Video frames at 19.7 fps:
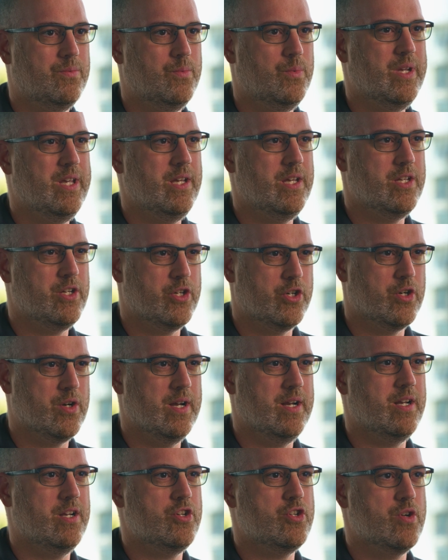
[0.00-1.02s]
We
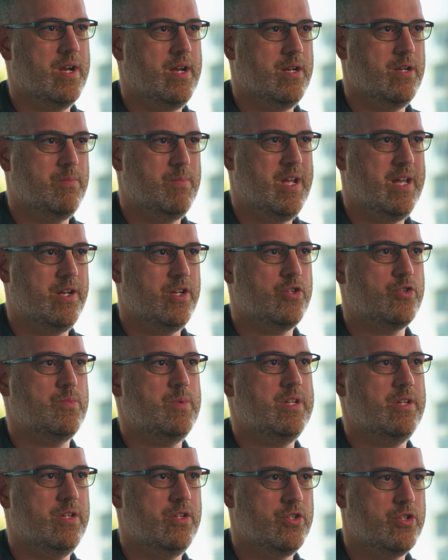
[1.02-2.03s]
integrated trade
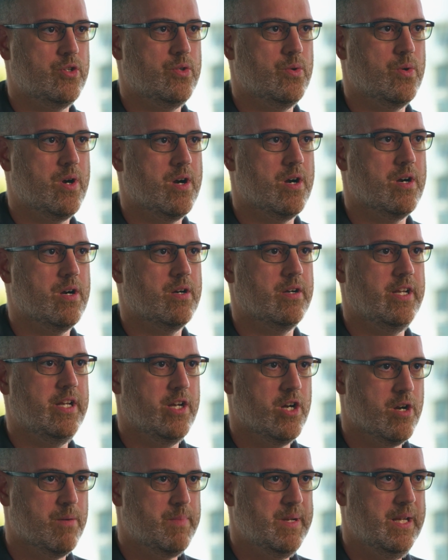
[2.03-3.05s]
management into our
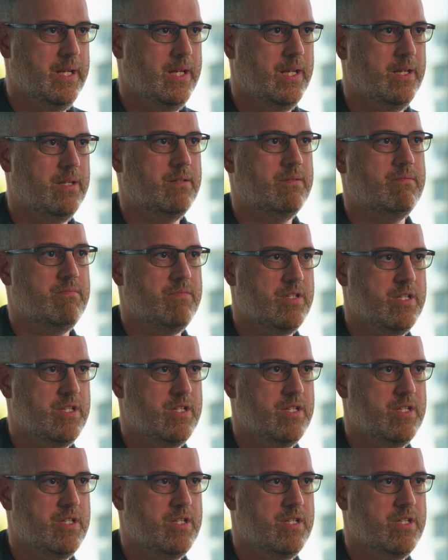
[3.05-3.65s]
ERP